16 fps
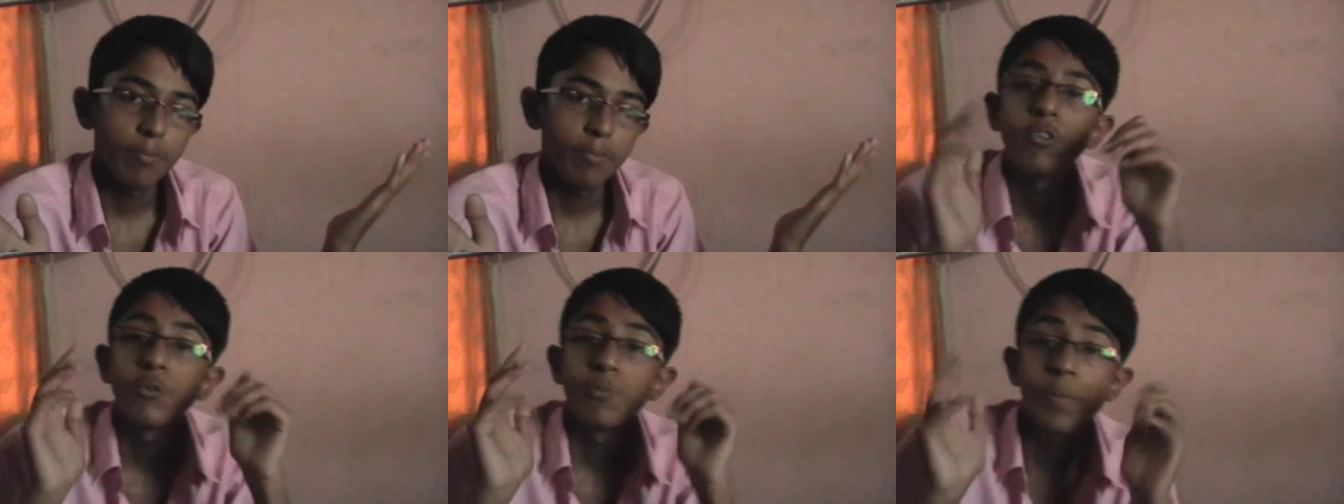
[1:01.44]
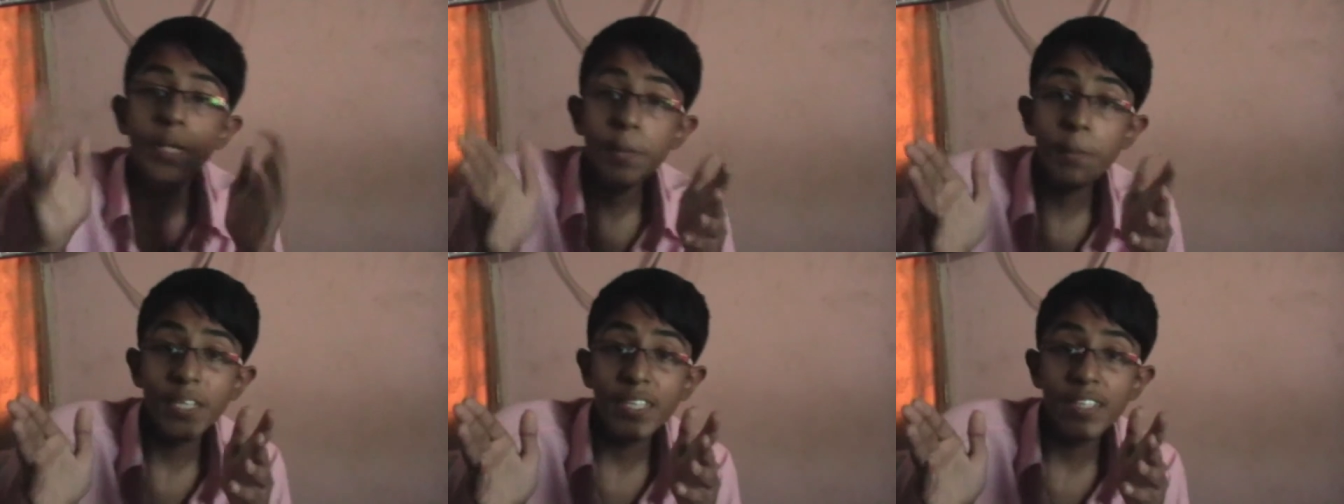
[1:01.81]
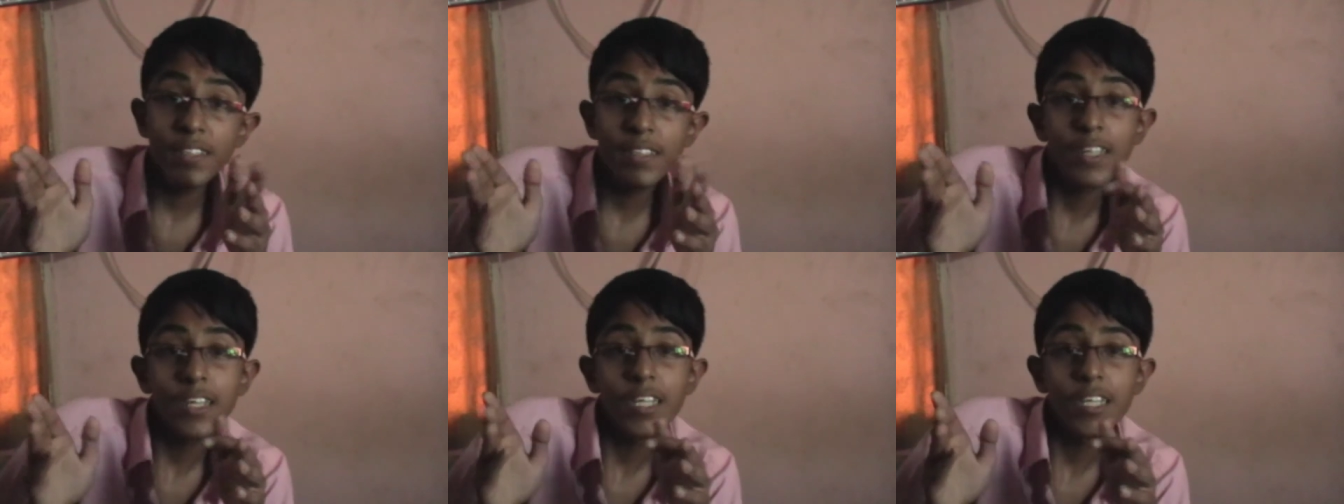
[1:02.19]
So maybe
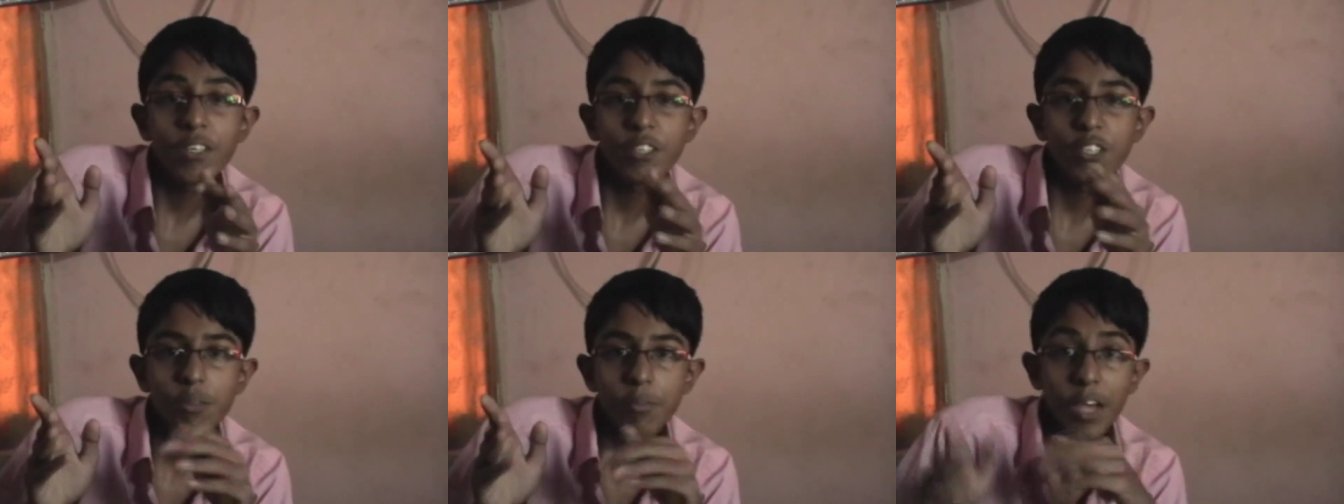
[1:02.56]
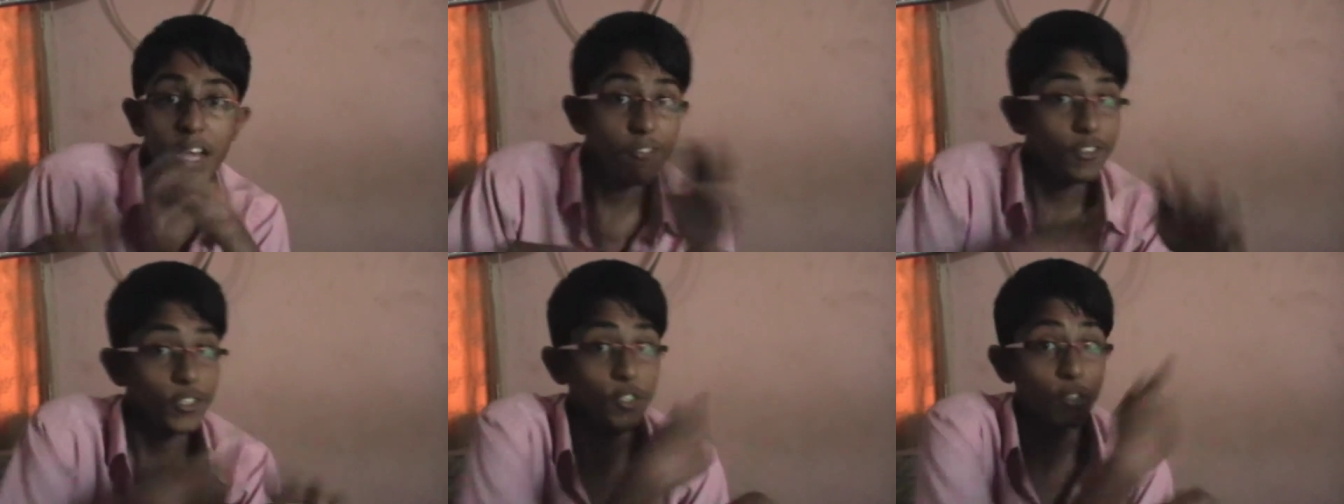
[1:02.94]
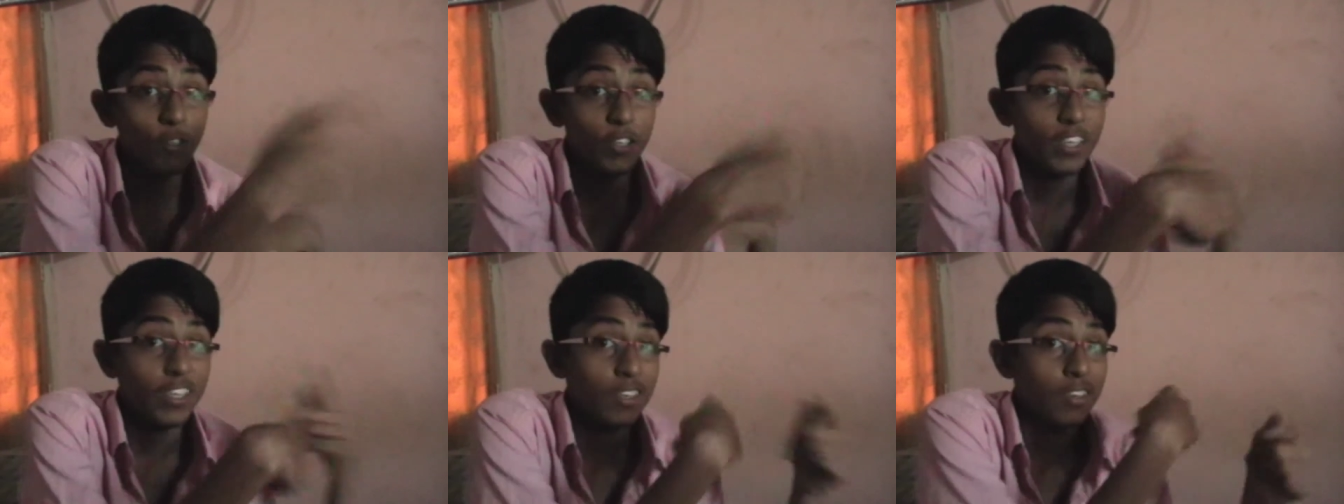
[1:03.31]
they'll learn some after
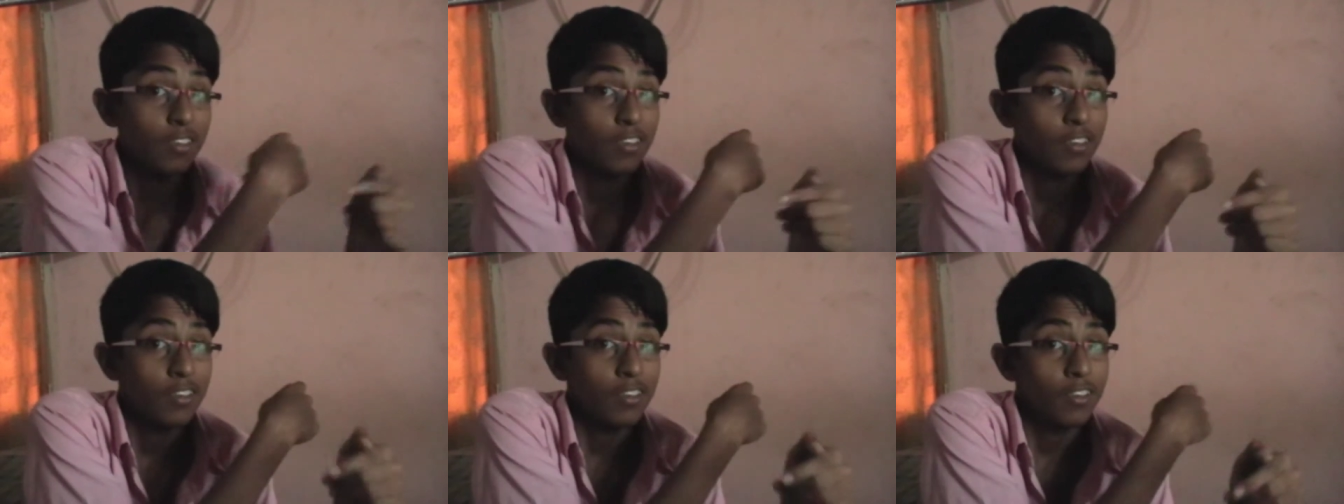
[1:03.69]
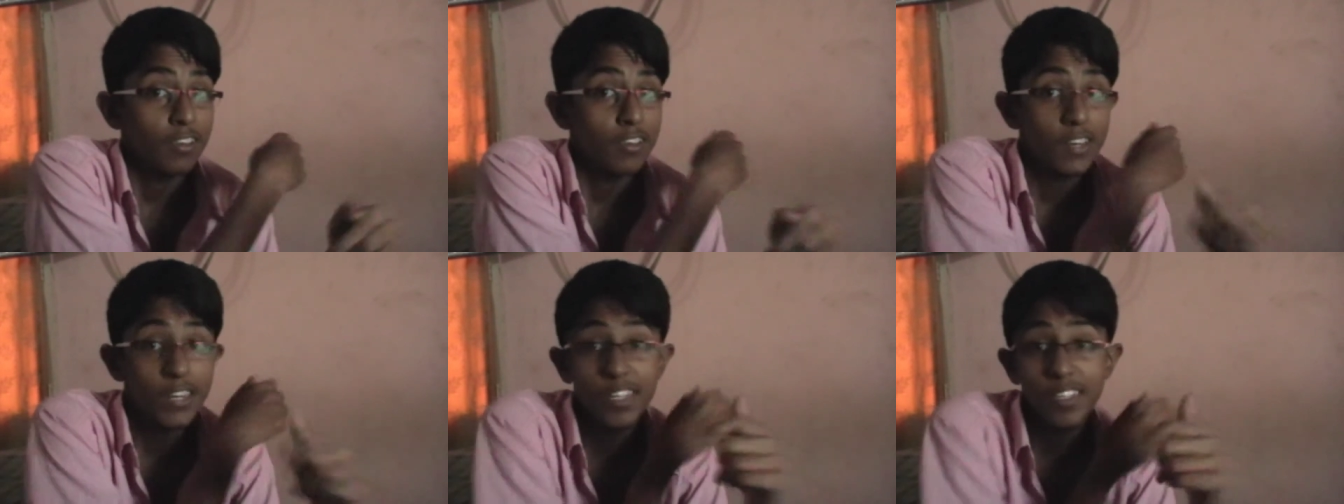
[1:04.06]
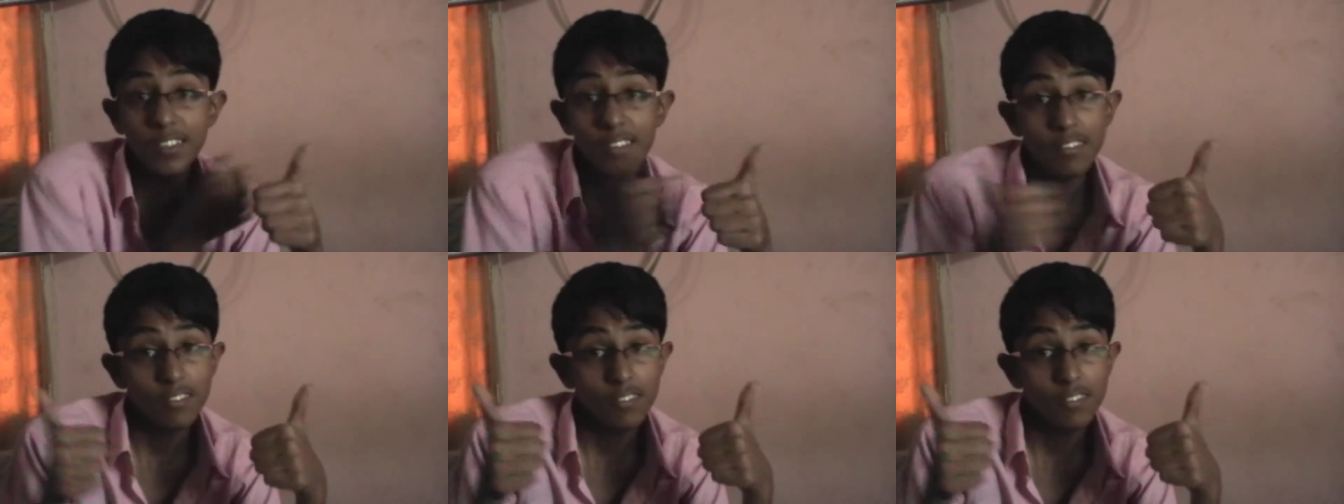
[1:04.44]
shooting, right?